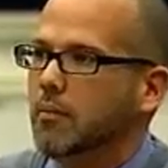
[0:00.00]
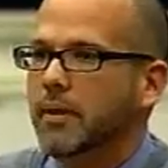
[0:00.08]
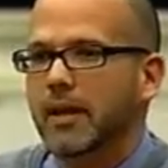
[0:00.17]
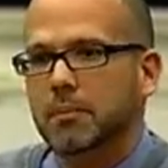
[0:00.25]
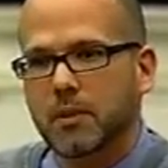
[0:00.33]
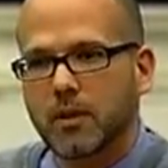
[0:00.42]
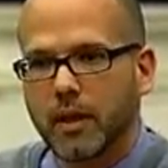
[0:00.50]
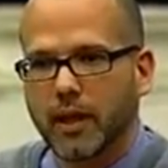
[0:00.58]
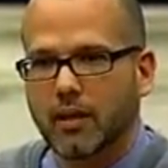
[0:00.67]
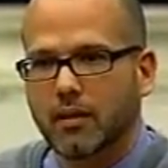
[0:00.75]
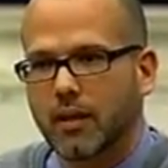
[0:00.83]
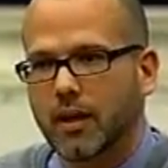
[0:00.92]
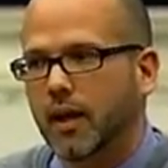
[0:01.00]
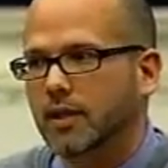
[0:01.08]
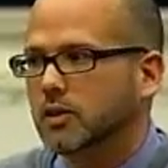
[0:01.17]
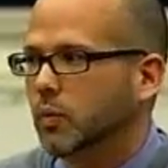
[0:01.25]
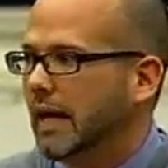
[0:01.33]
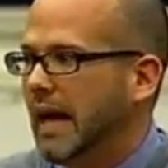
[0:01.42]
manipulate.
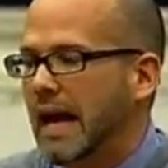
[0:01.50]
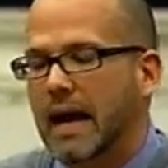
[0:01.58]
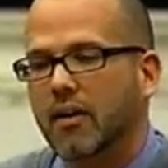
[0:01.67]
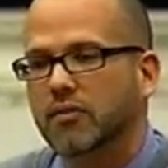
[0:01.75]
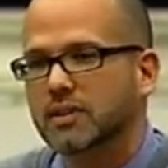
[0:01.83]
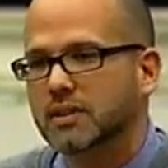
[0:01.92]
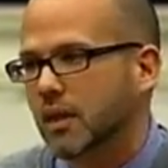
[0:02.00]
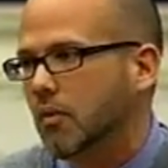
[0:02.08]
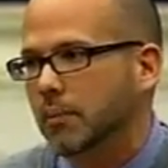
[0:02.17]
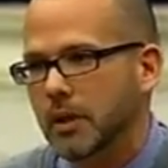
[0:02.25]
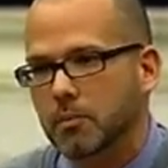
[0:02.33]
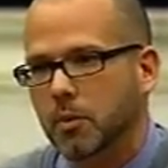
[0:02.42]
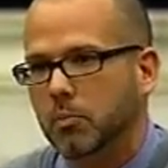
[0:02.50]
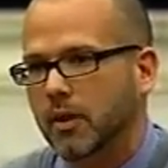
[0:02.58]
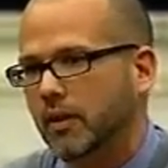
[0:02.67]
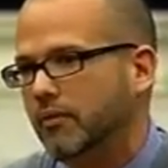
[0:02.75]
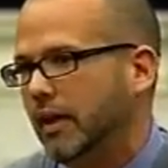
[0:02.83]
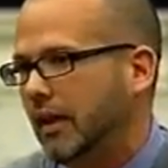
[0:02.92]
So we have some people
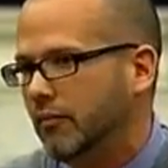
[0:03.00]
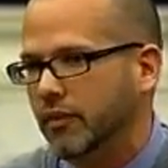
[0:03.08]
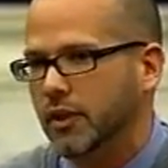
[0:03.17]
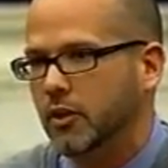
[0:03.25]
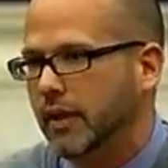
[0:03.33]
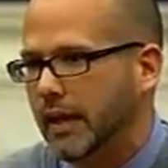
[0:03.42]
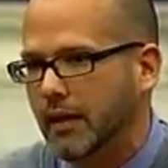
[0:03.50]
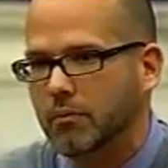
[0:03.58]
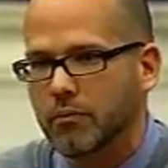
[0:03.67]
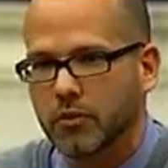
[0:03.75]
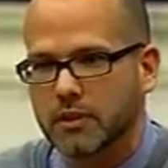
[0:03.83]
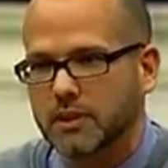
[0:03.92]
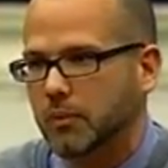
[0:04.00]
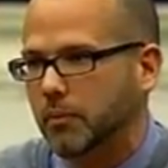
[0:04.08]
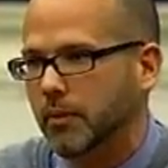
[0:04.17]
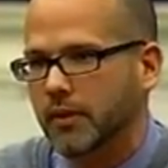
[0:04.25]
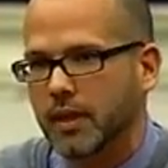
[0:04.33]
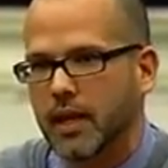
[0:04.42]
play a violent video game for a set
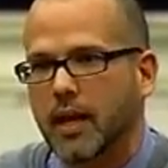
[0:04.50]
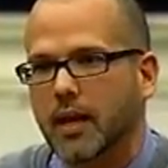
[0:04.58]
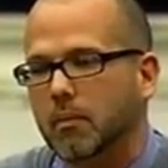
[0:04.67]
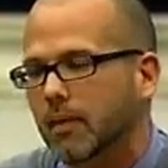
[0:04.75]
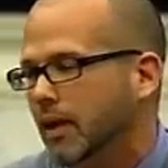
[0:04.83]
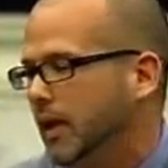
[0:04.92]
period of time,